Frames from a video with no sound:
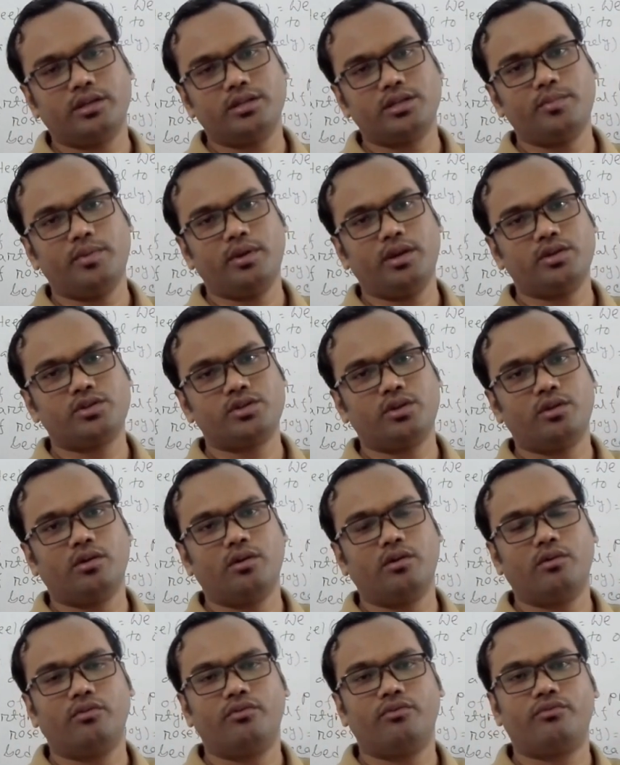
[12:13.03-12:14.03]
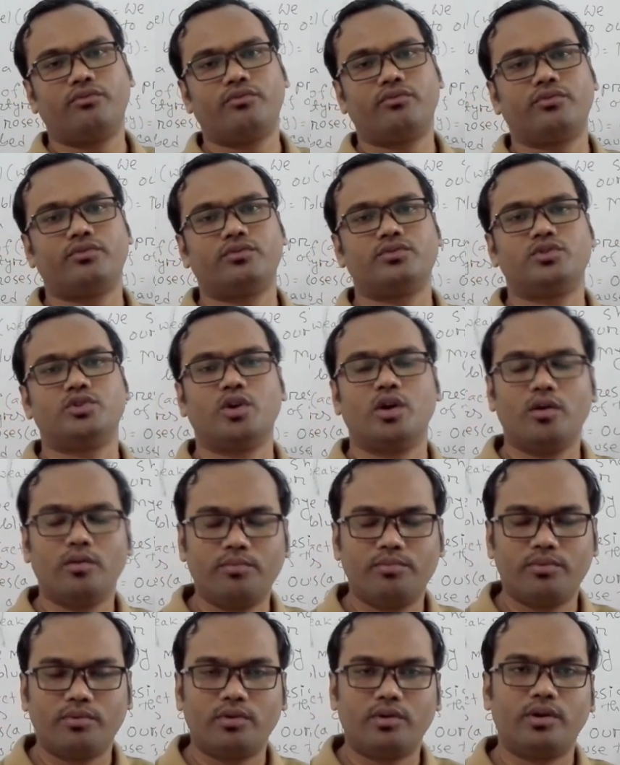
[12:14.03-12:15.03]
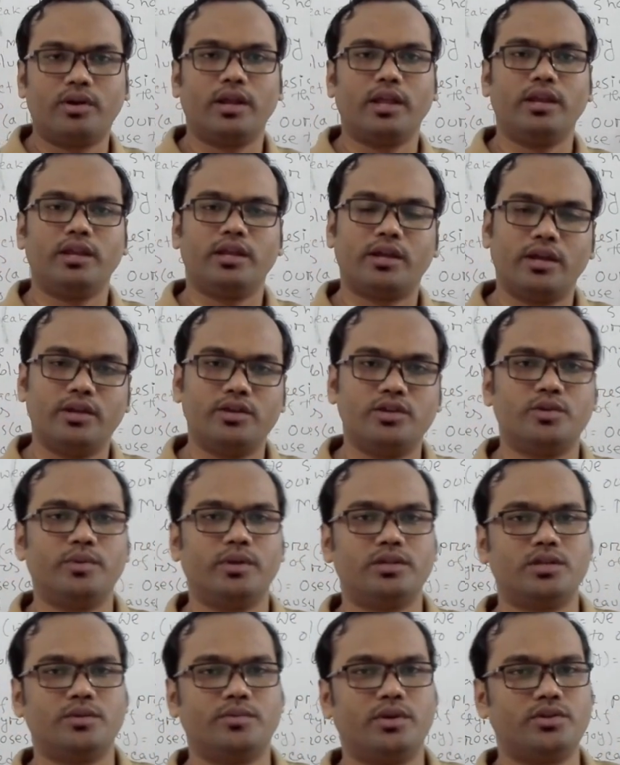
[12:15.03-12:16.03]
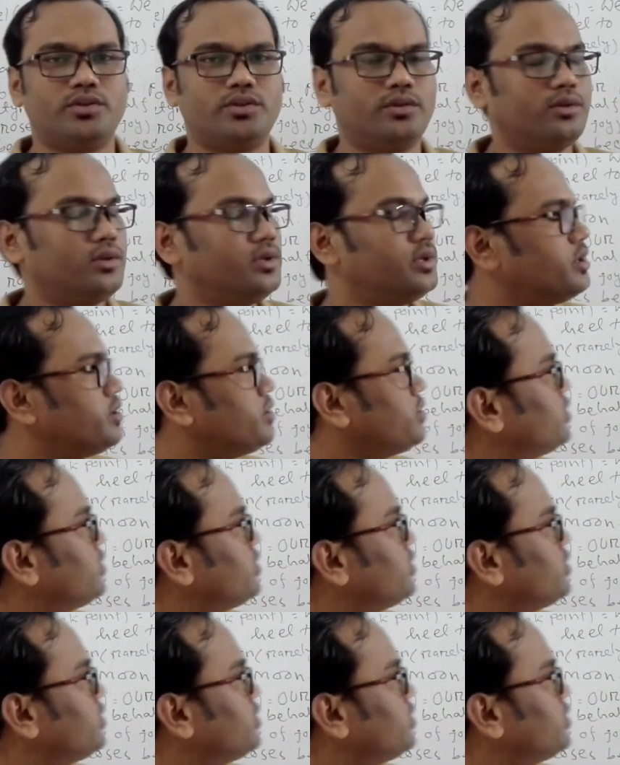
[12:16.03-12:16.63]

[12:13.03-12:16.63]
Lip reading: examination of job or any kind of examination.